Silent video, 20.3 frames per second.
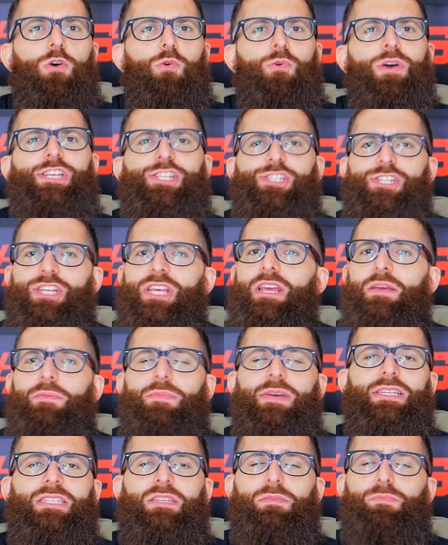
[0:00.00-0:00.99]
Which
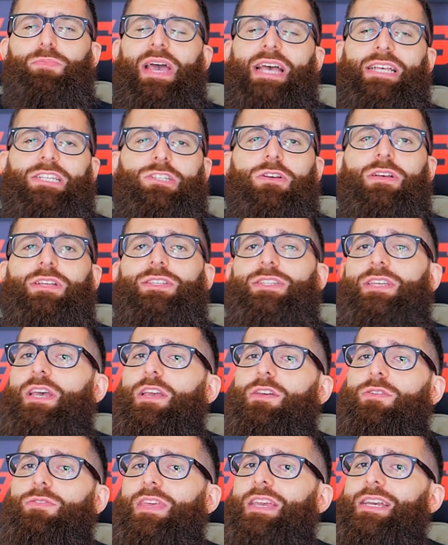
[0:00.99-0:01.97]
team is the best? So let's
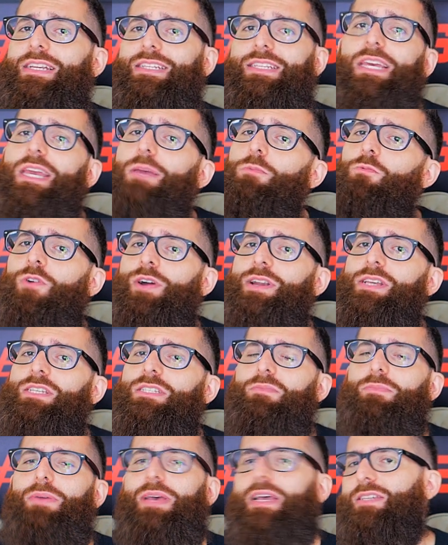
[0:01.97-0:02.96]
say you think team one is
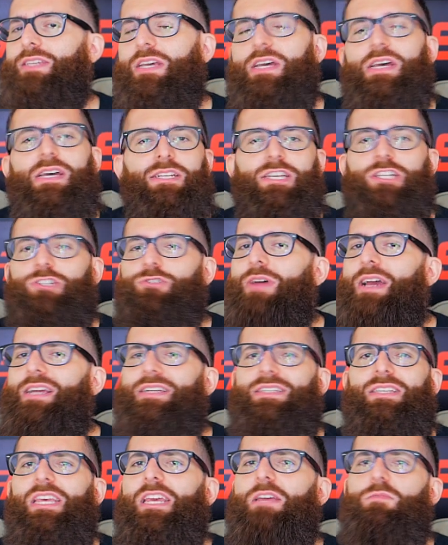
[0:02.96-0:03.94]
the best. Just
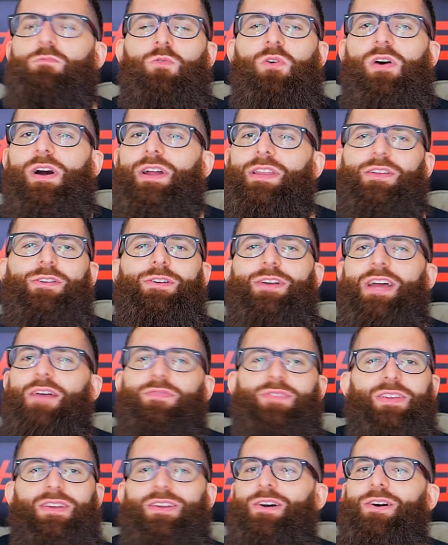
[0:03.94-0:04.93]
write team one. You don't
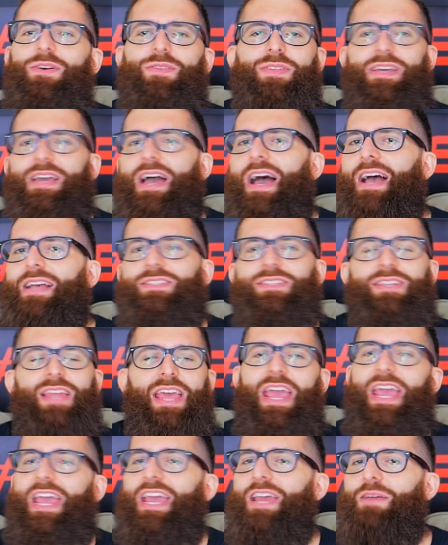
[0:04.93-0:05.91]
have to know the guy's
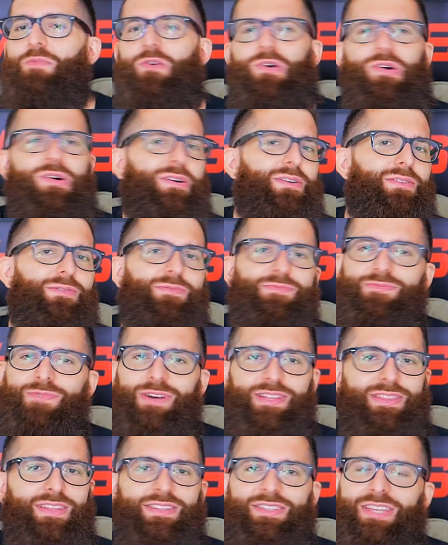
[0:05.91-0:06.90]
name or
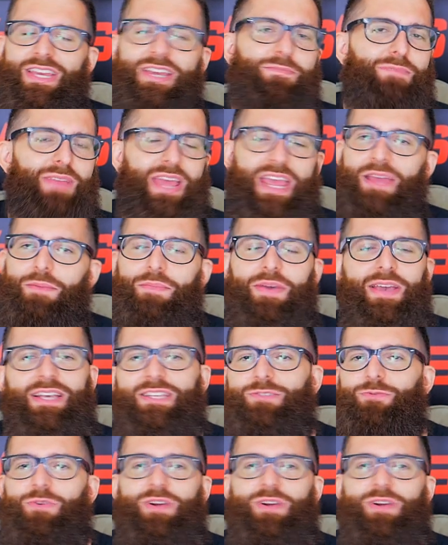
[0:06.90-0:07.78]
what the team name is,